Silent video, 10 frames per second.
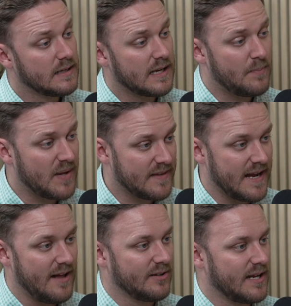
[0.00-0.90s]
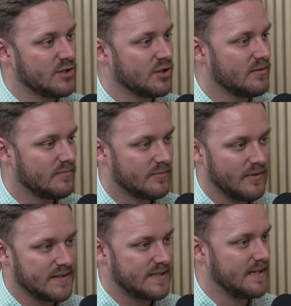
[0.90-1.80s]
keeping the allocation,
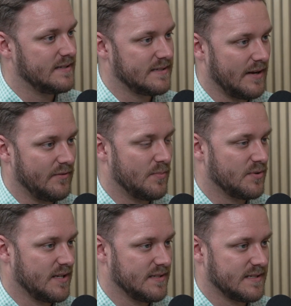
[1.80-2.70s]
let's say it's a 70%